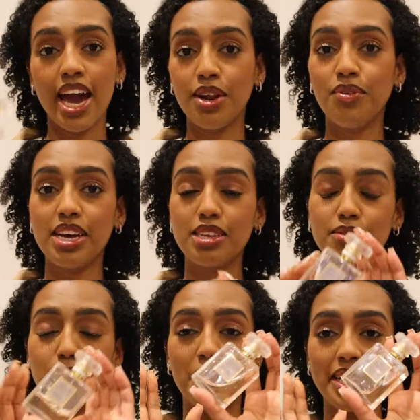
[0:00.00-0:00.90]

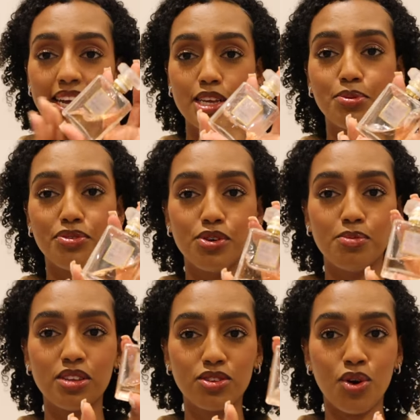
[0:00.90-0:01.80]
Anyways, my next perfume
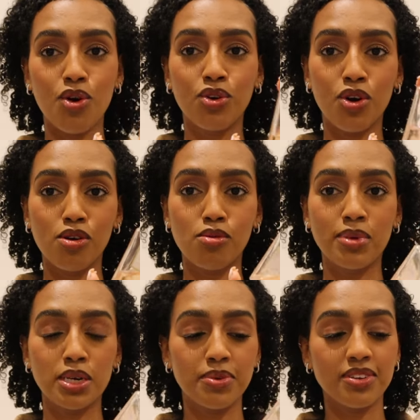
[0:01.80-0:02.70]
is Coco
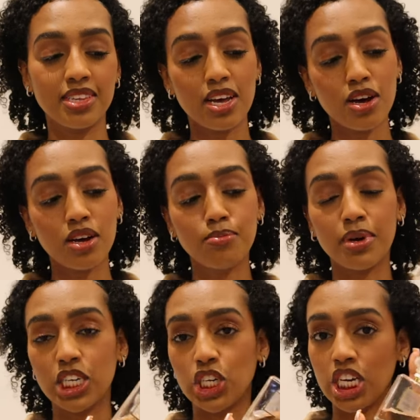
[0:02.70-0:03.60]
Mademoiselle
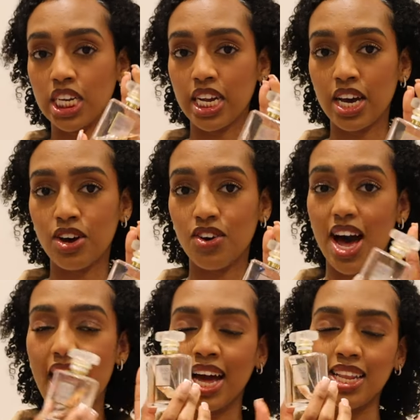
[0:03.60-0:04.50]
by
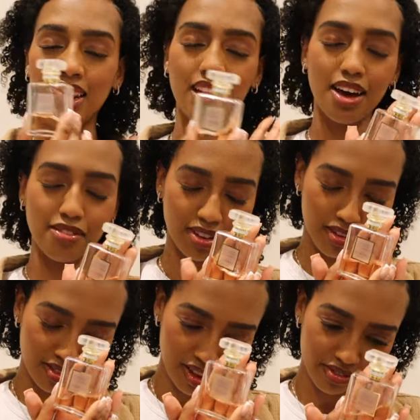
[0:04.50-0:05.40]
Chanel. I love,
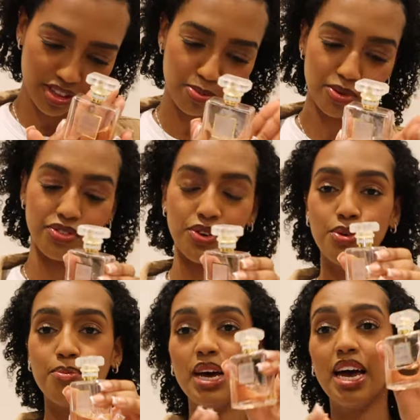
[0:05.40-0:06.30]
love, love this
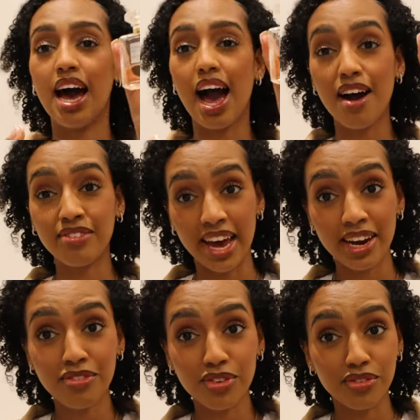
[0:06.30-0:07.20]
perfume. I've had
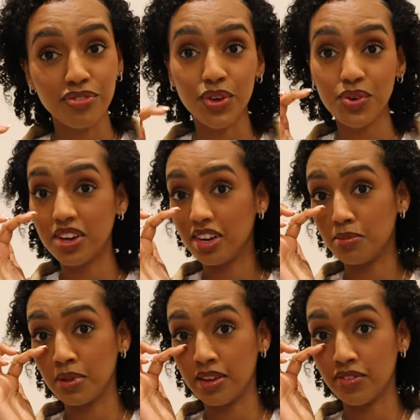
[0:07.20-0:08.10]
it for a few years,
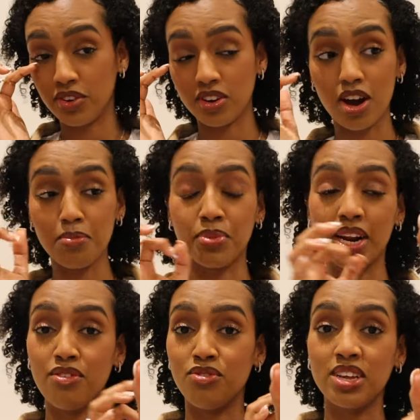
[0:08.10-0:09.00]
believe it or not, but
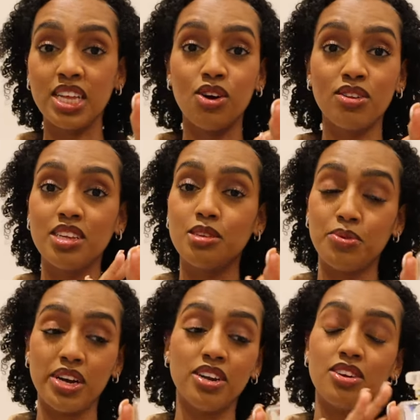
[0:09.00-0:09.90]
I really only
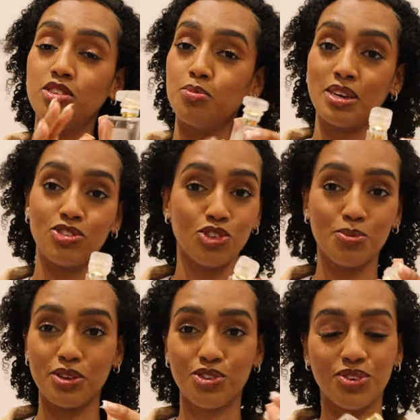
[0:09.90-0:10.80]
spray it on special,
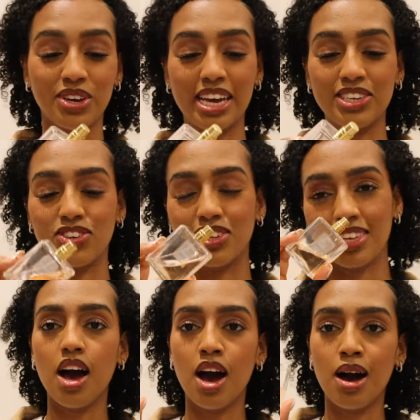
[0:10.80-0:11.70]
special occasions.
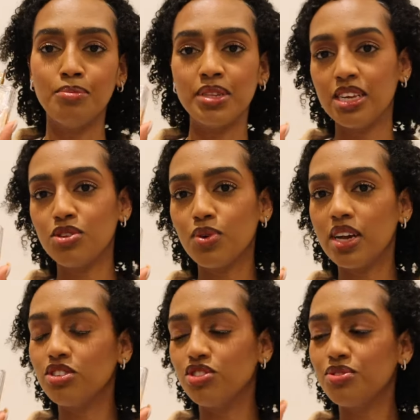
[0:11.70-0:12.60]
But this
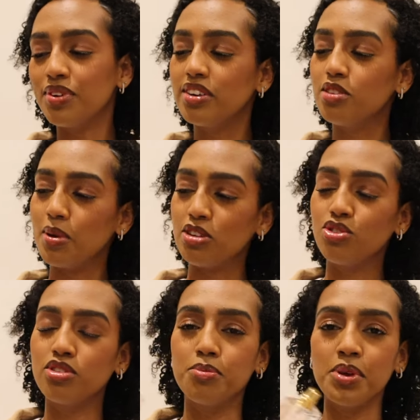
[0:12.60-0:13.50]
one is just very
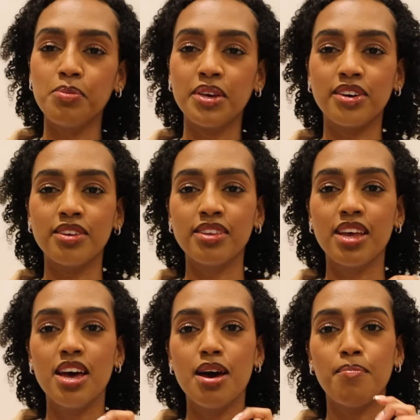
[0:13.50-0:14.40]
special to me, because
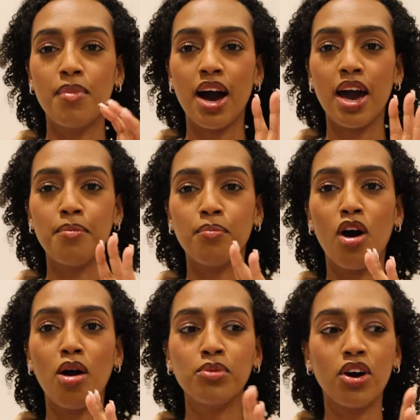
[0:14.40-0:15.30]
my
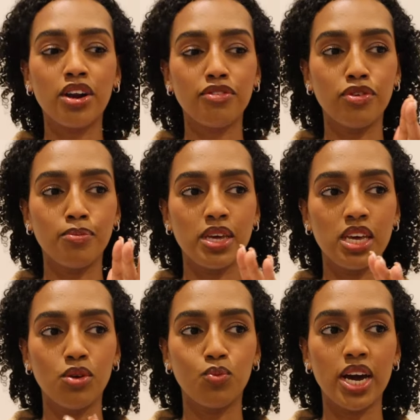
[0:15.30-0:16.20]
mom got it for
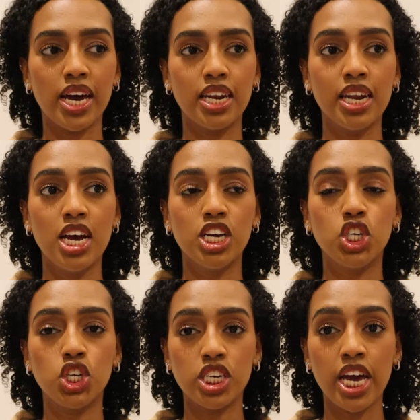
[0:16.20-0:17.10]
me when
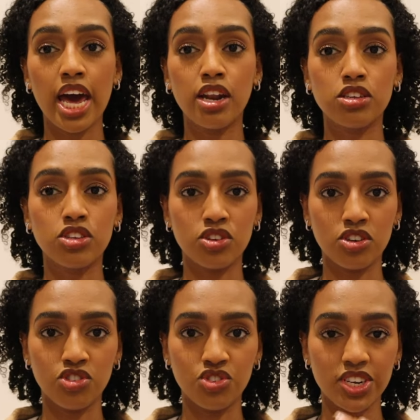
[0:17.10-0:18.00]
she had a
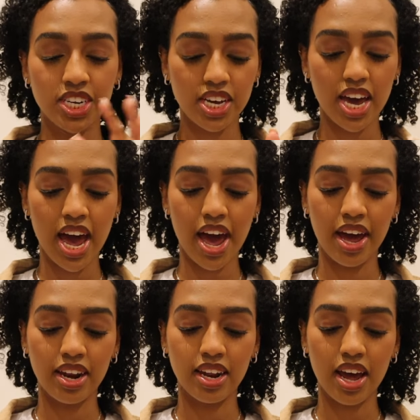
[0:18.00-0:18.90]
surgery,
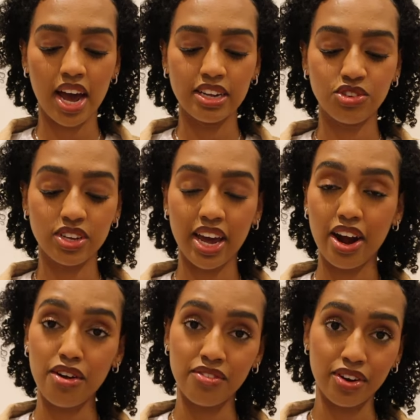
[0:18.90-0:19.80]
and I took
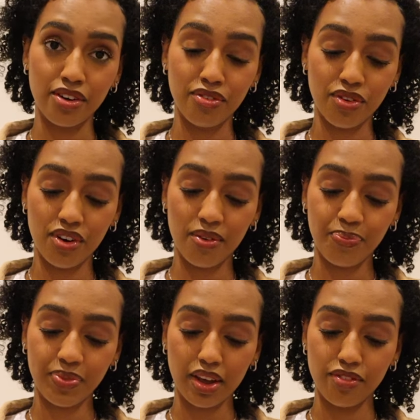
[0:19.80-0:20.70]
care of her for
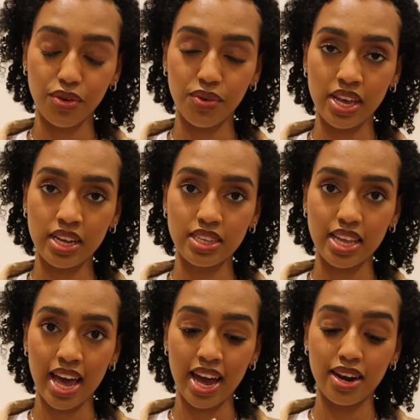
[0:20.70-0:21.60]
a few weeks,
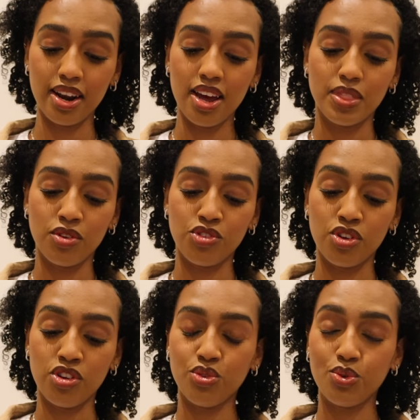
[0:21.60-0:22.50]
and the
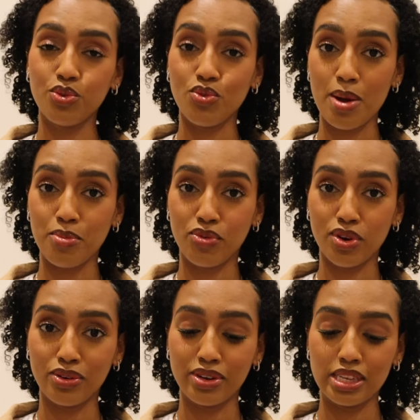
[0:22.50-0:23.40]
surgery was right before
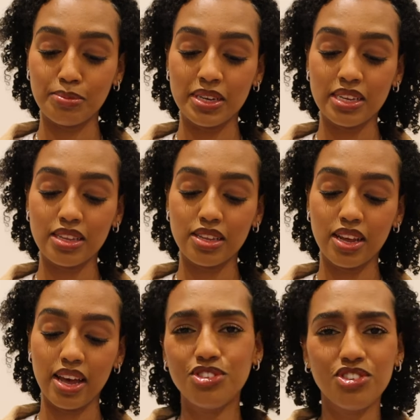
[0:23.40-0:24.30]
Christmas.
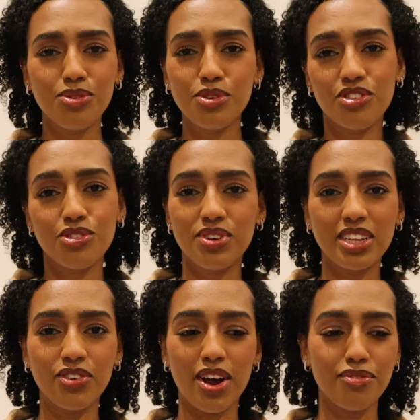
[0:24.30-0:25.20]
She was just
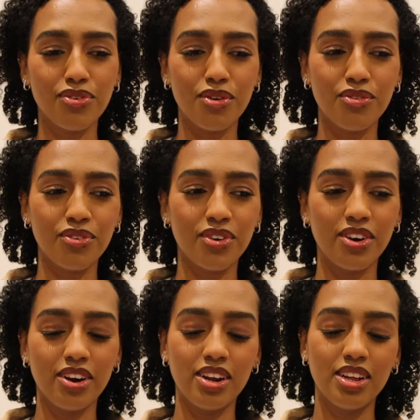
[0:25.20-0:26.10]
really grateful
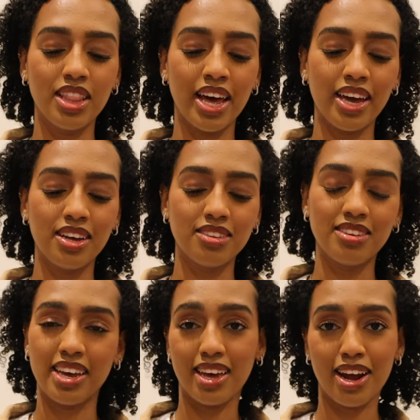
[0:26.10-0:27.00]
for like
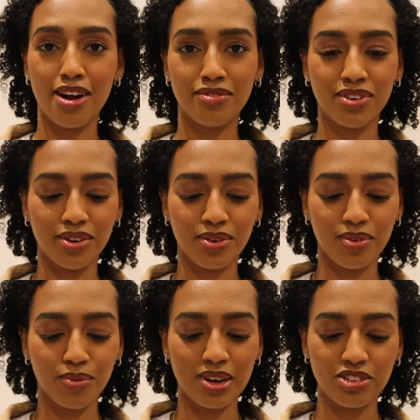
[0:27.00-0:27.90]
taking care of her
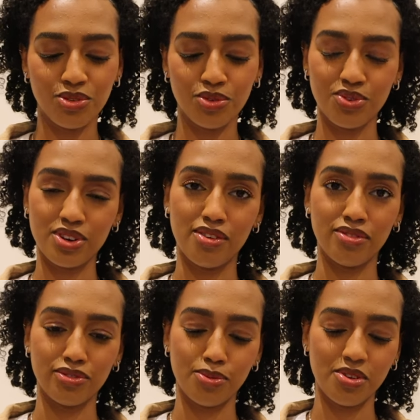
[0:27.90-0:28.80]
while she was
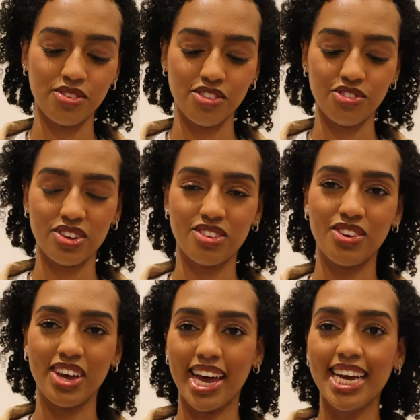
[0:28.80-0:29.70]
recovering from her surgery. So
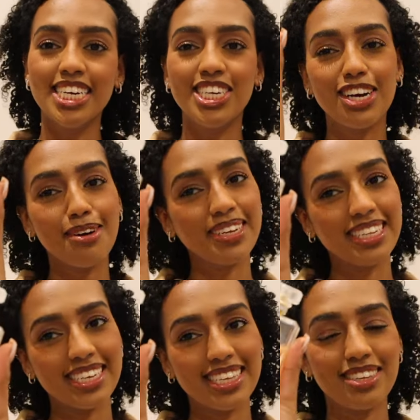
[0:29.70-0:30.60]
yeah, she got me
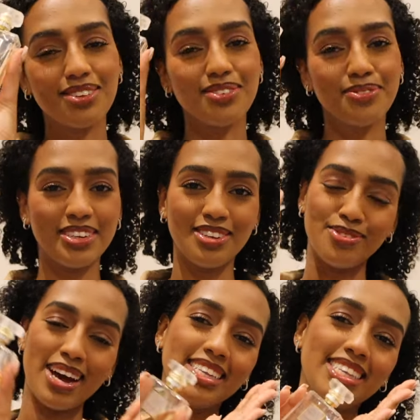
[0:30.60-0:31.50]
this, which is
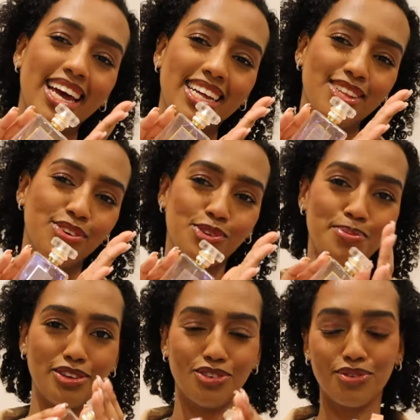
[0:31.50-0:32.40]
why it's like a little
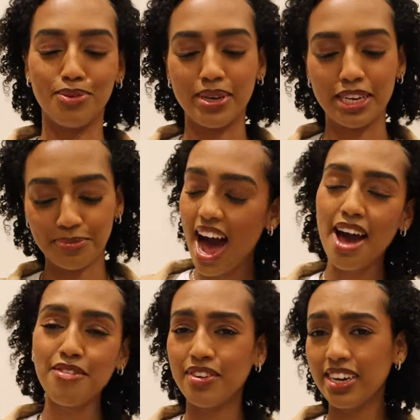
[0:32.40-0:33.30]
special for me.
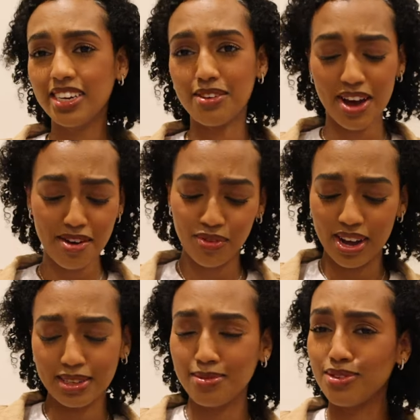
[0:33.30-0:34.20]
Funny enough, I have
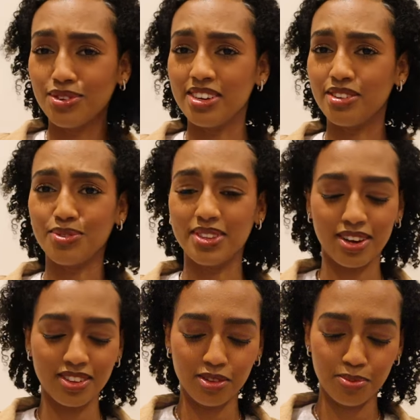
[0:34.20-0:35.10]
quite some stories with
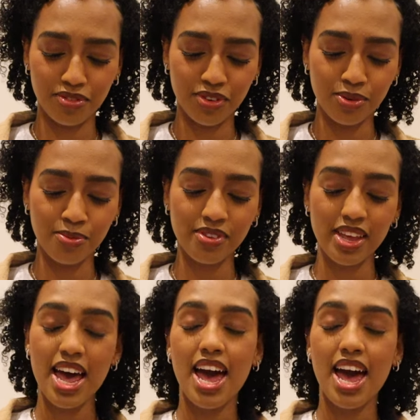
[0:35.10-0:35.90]
all these perfumes.